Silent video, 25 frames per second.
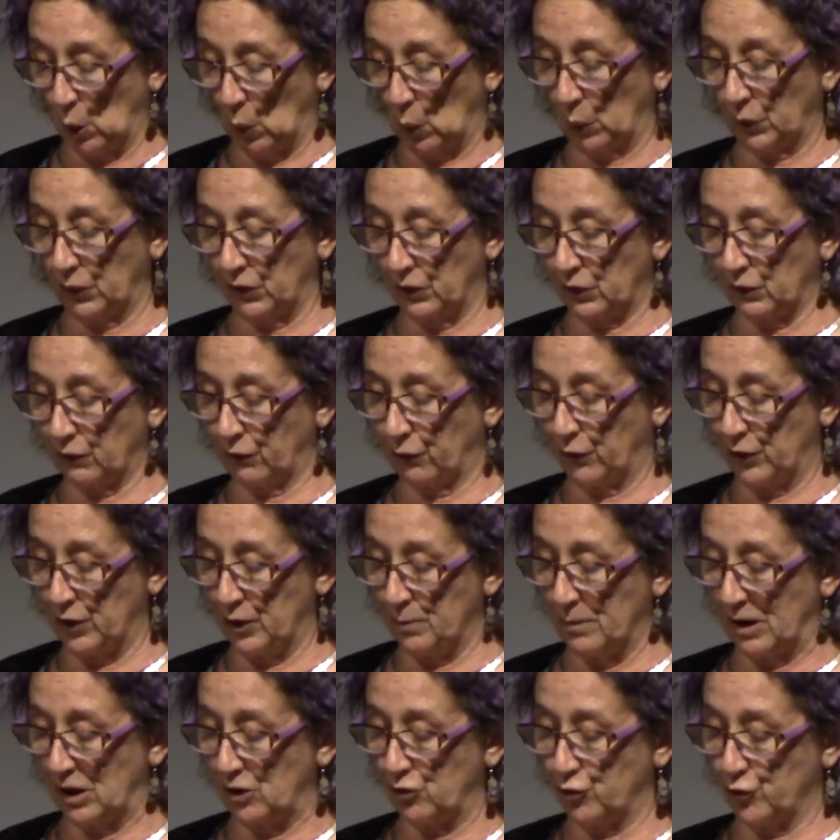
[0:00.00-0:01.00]
that the free
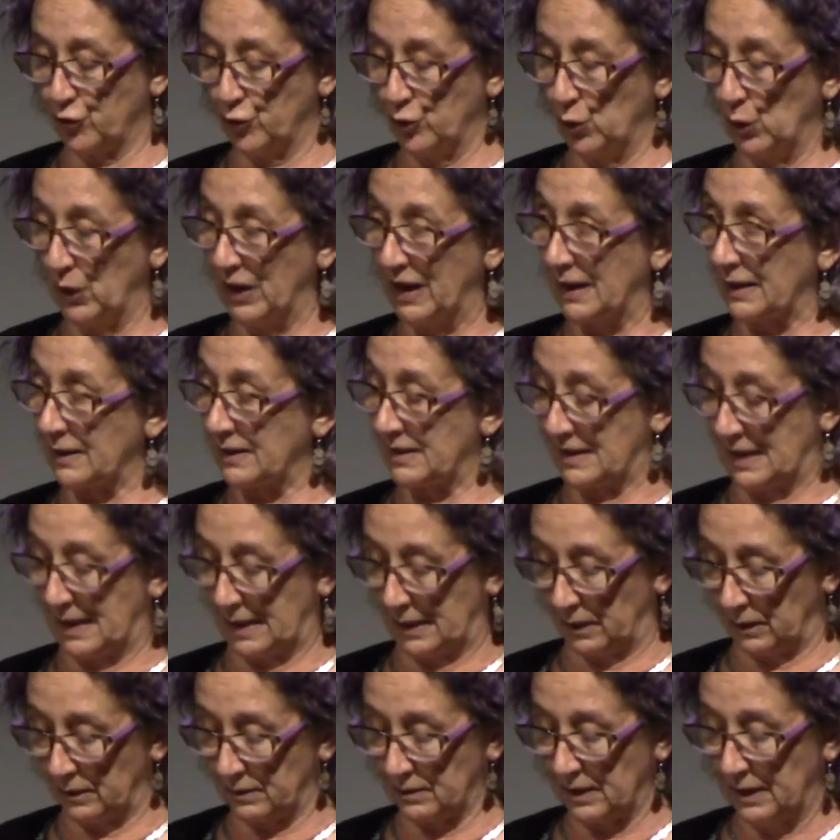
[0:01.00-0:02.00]
man truly
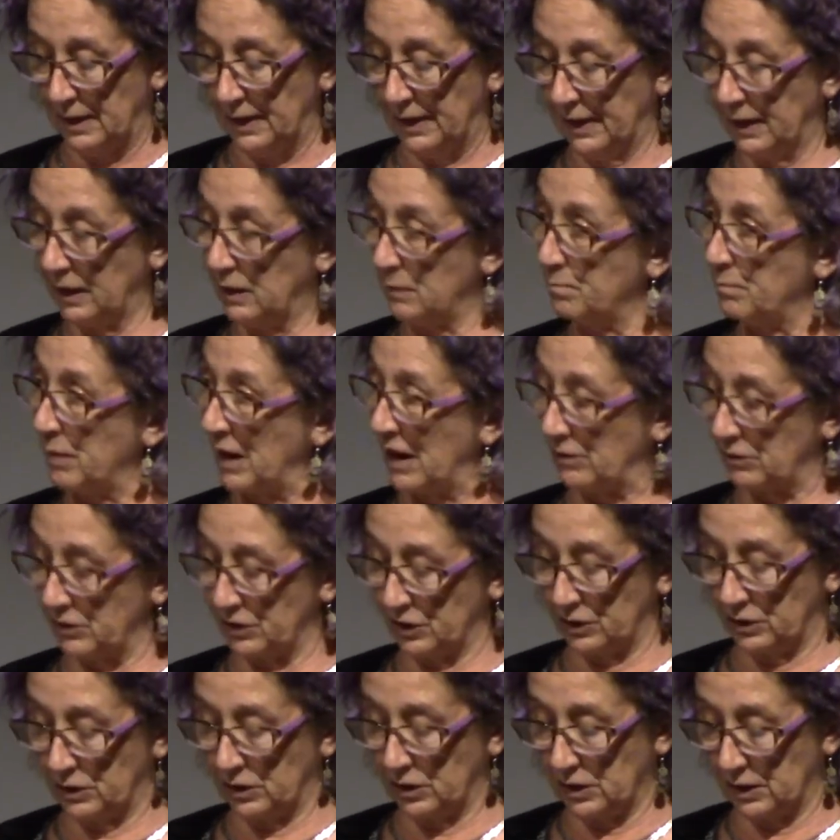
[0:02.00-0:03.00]
excels in
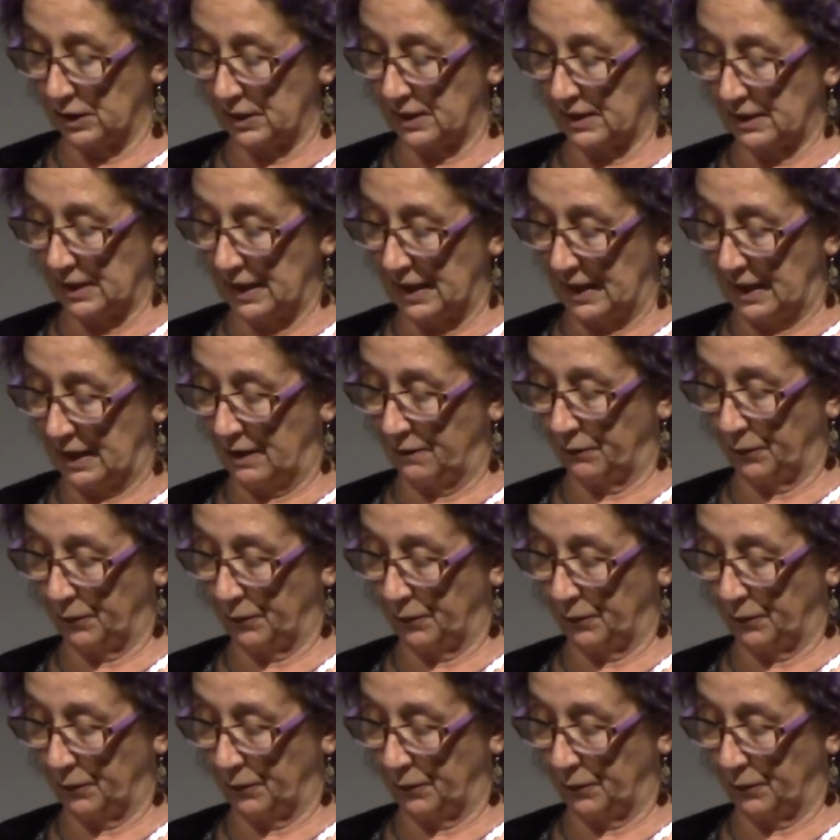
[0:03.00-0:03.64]
comparison to the slave.